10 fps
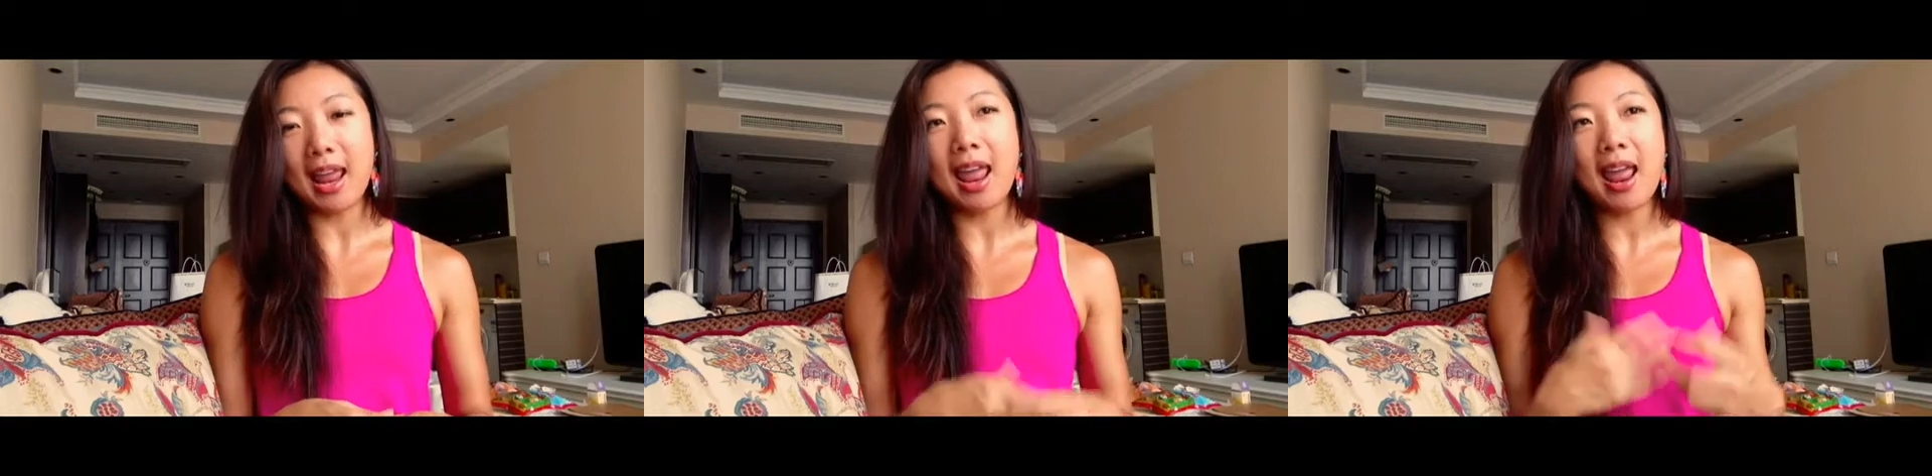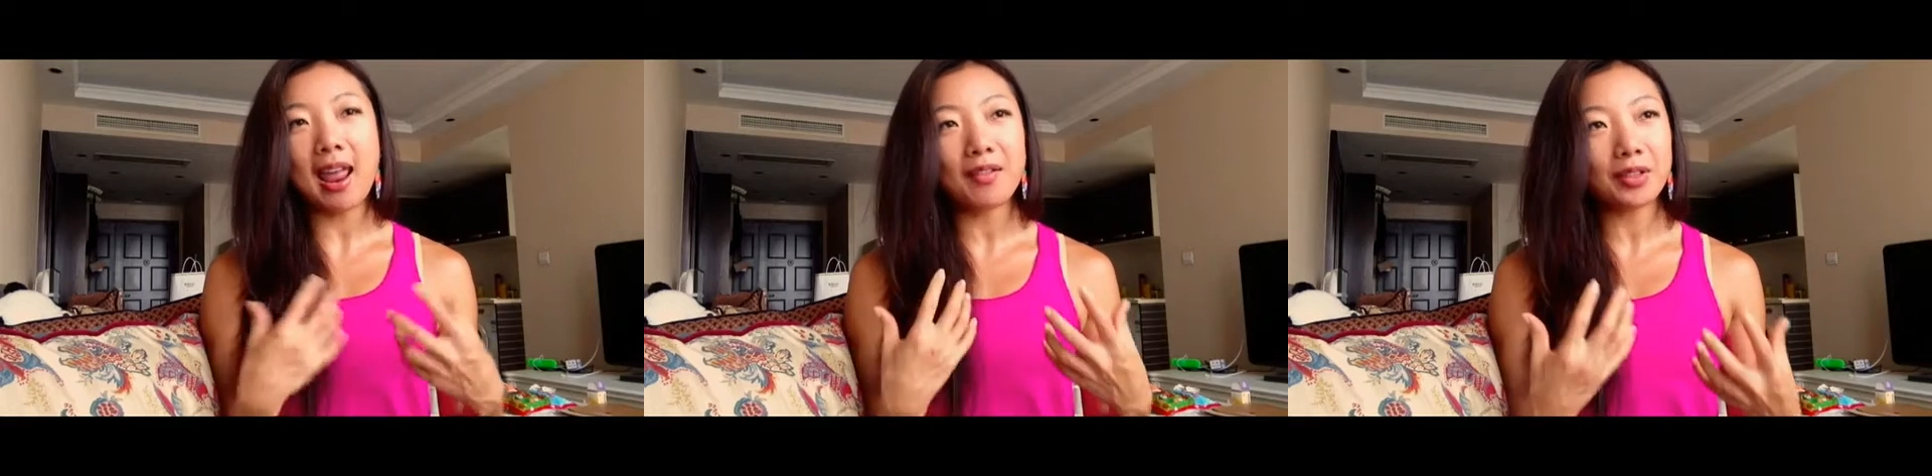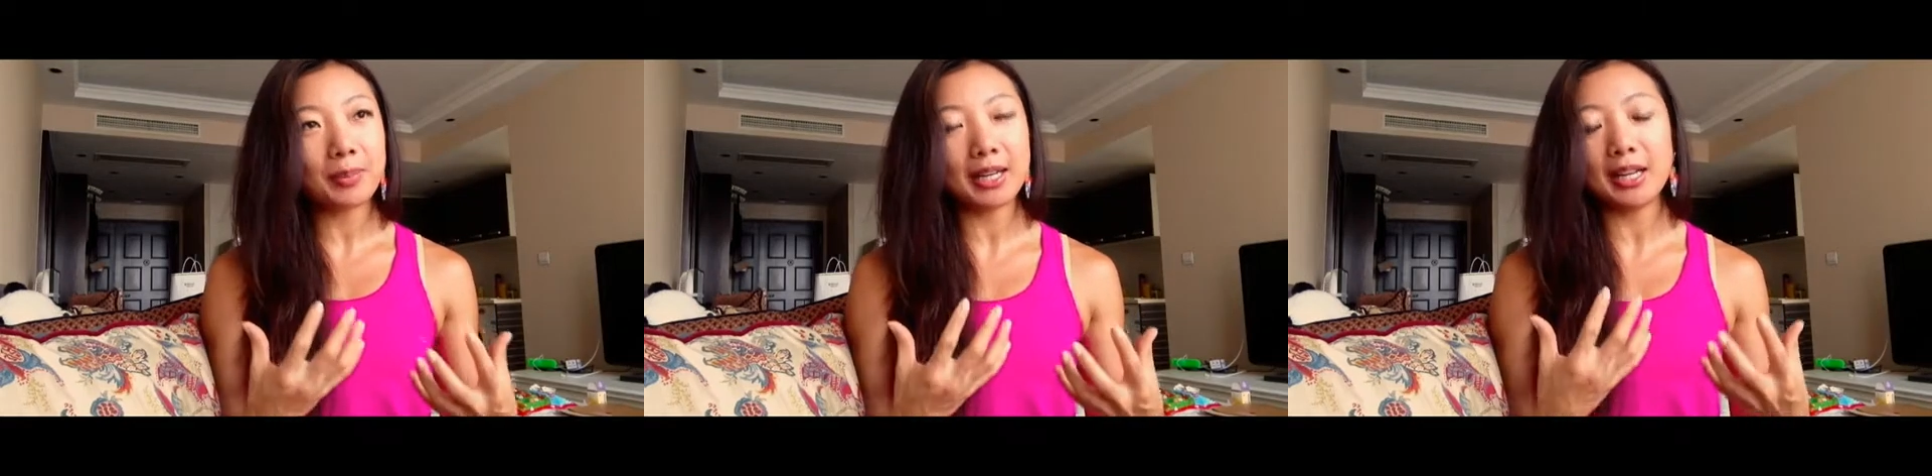
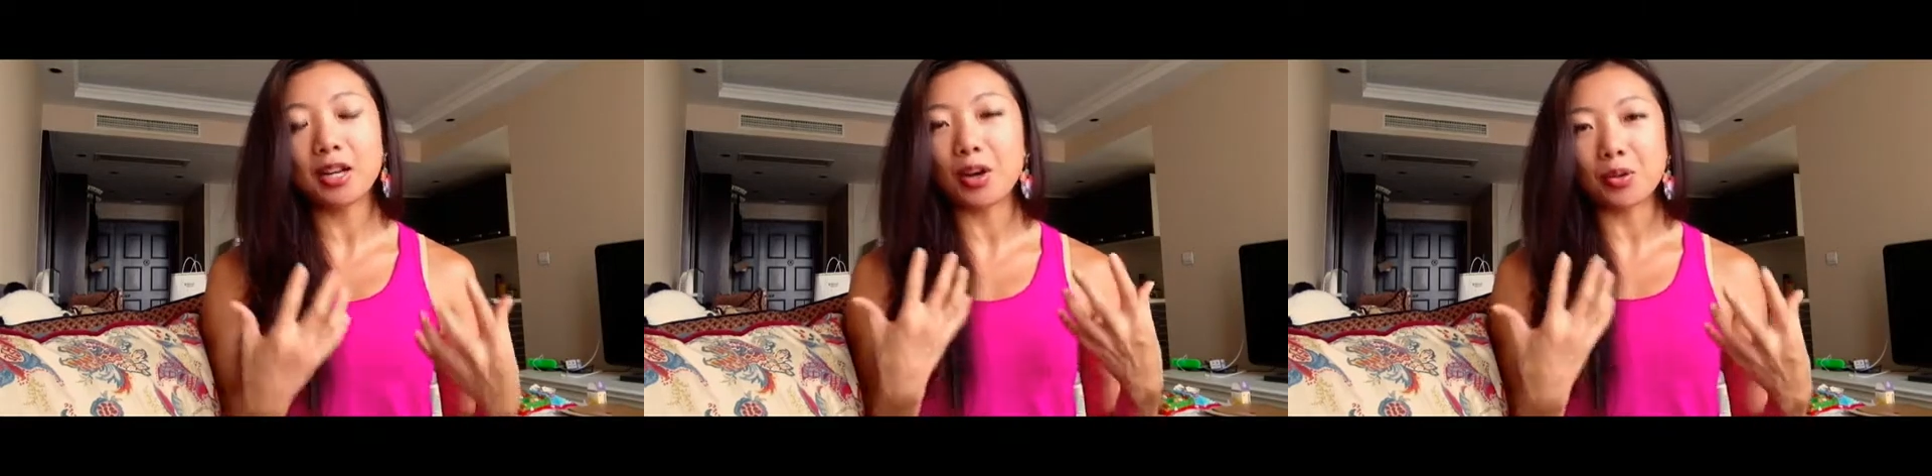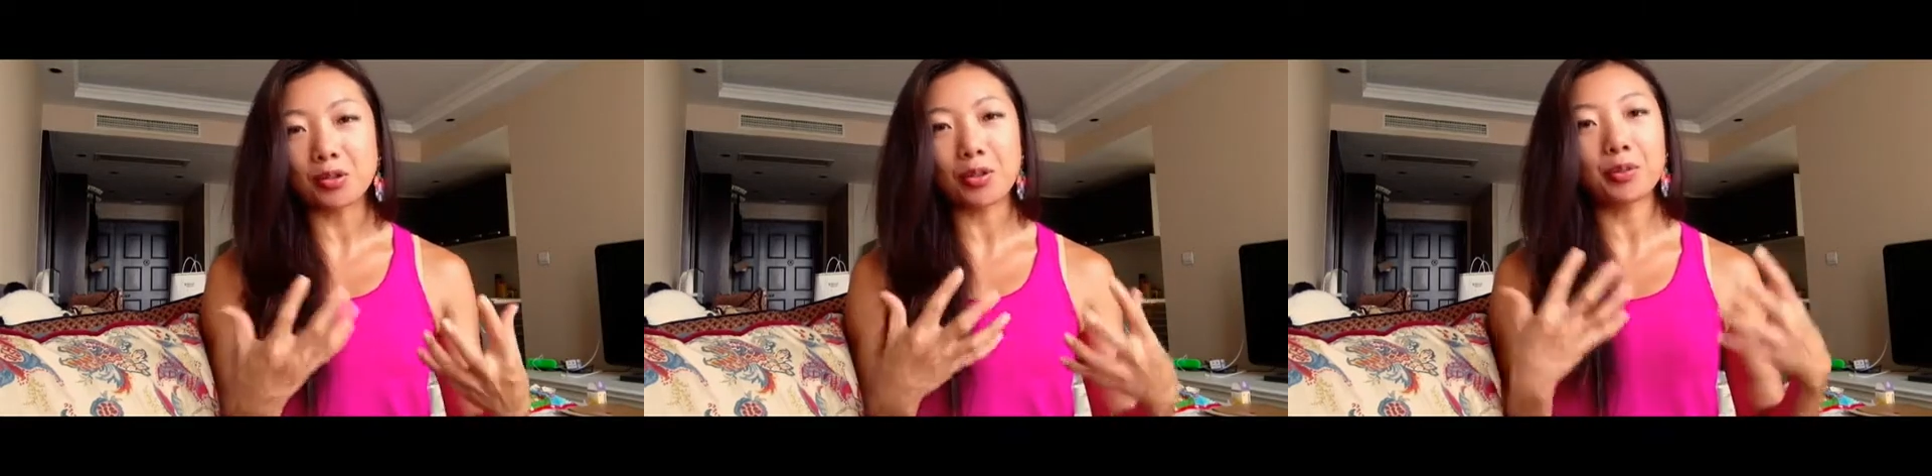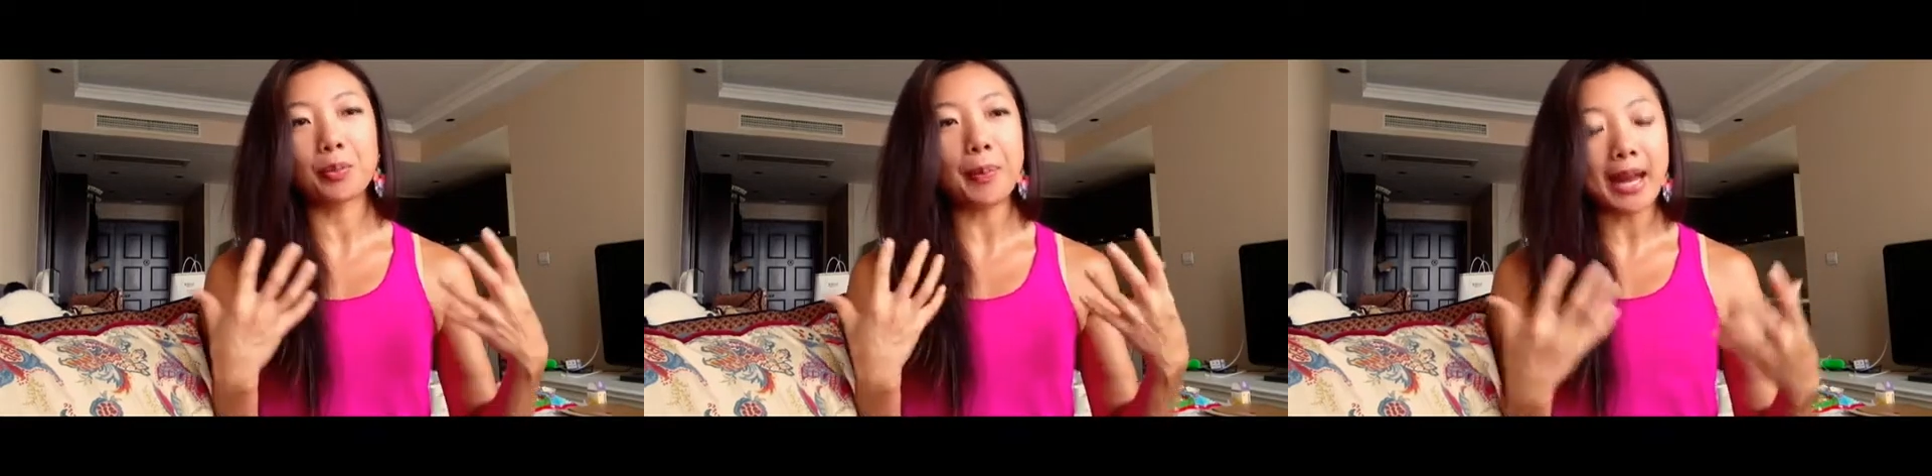Everybody goes
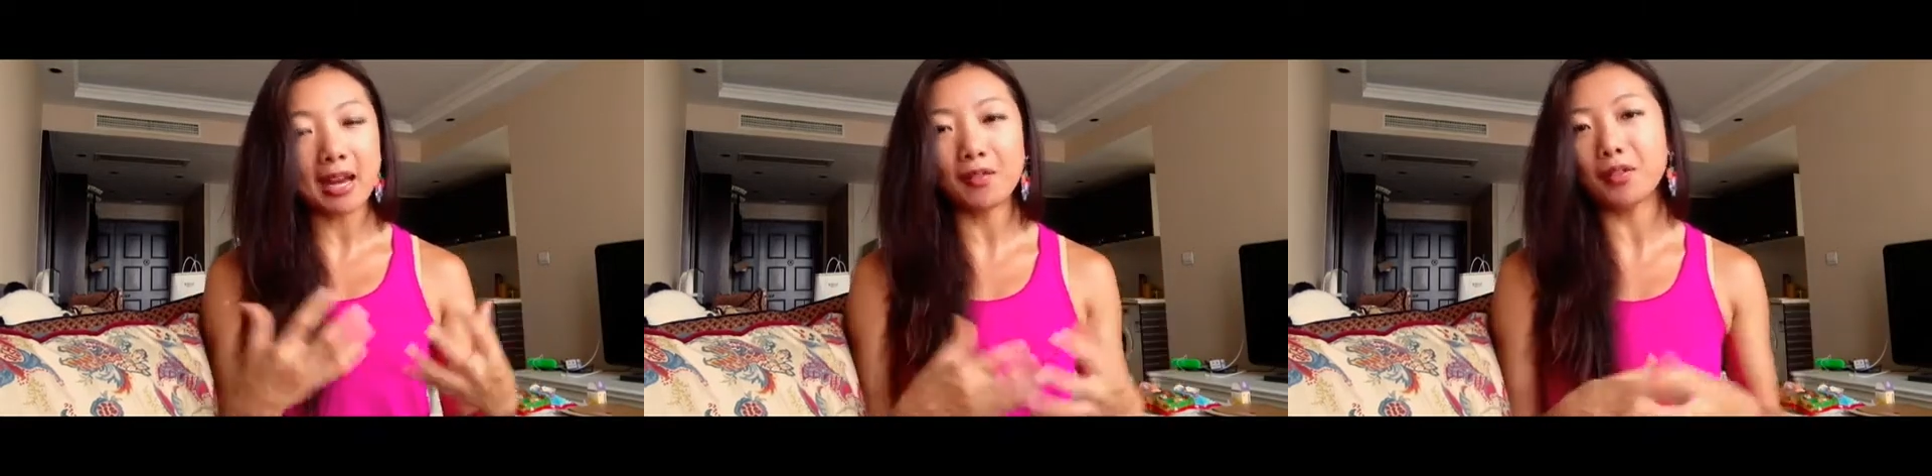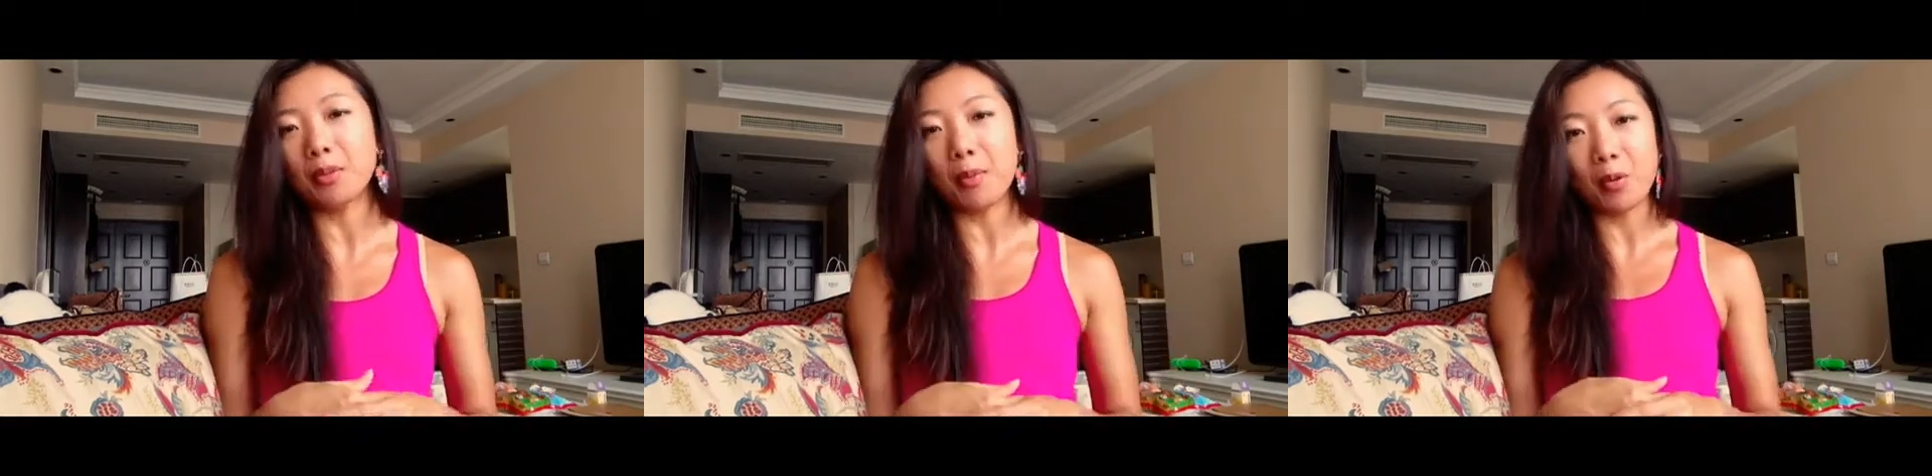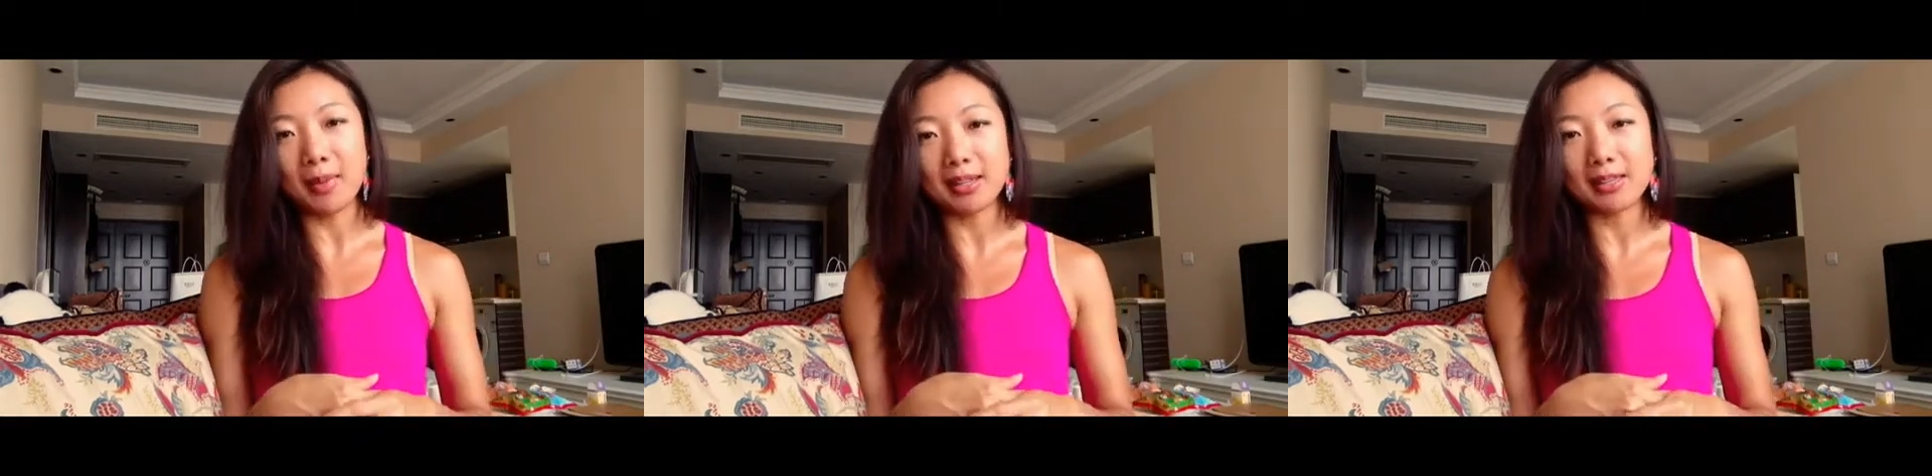through painful
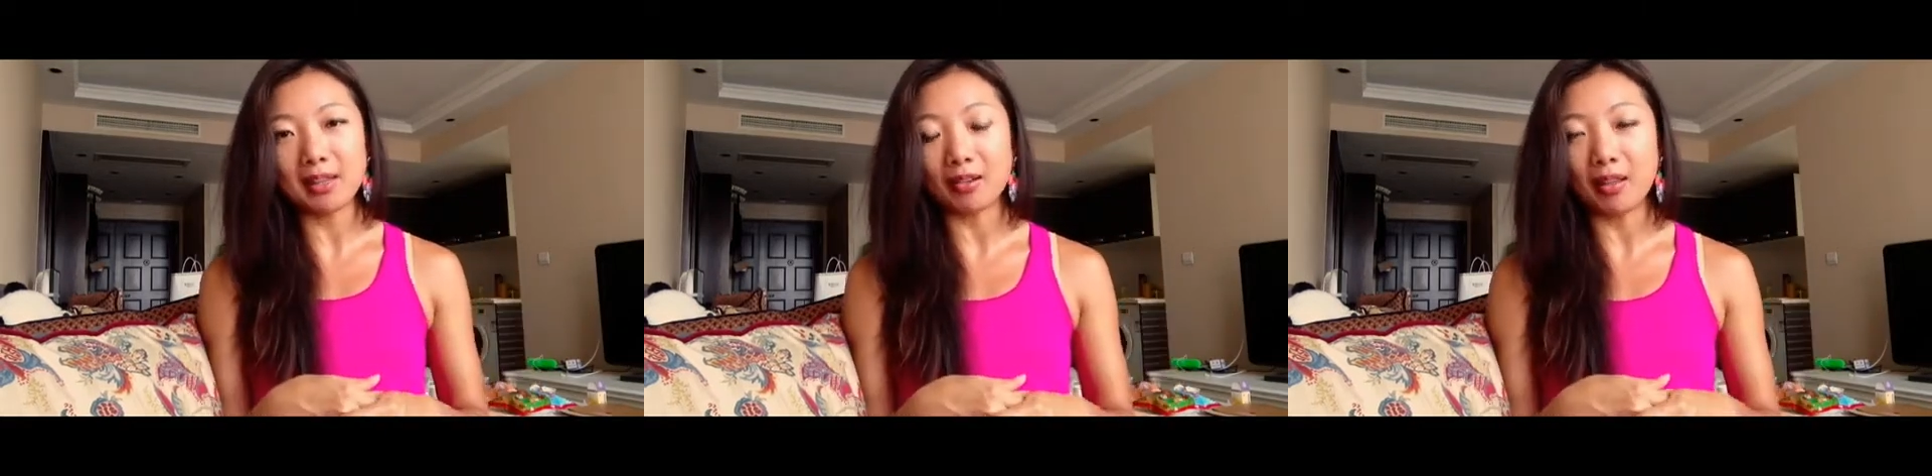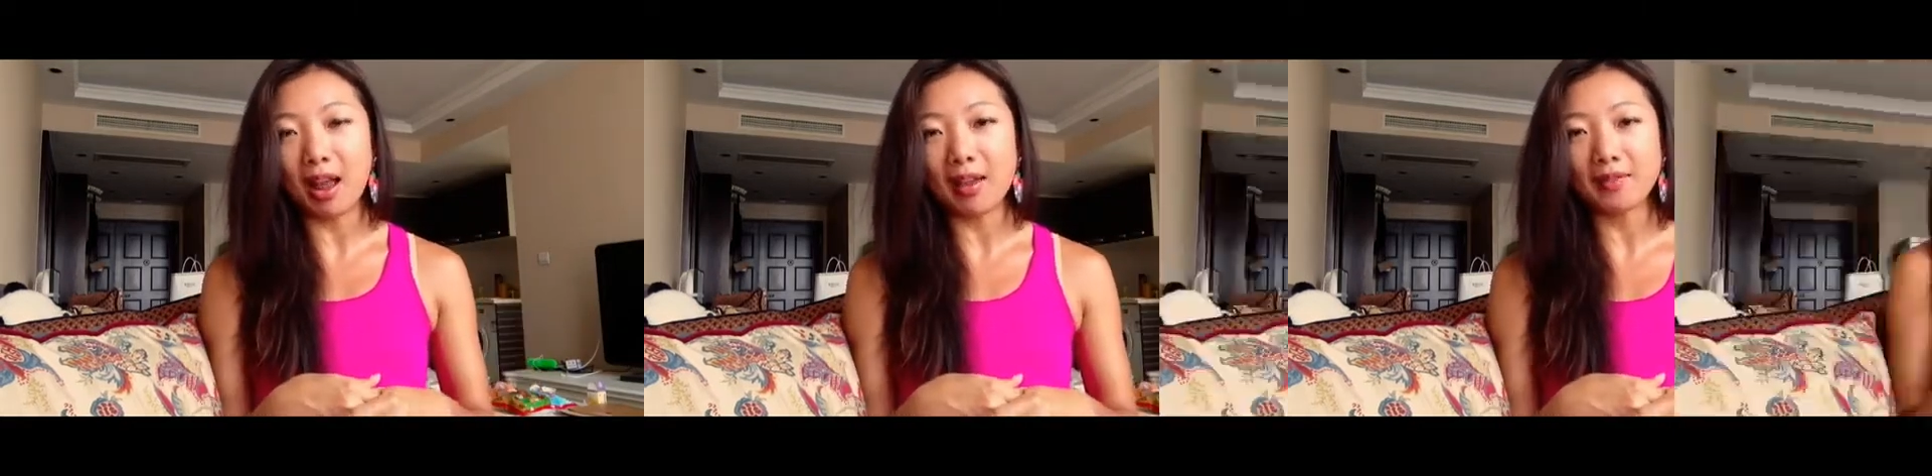moments in their lives.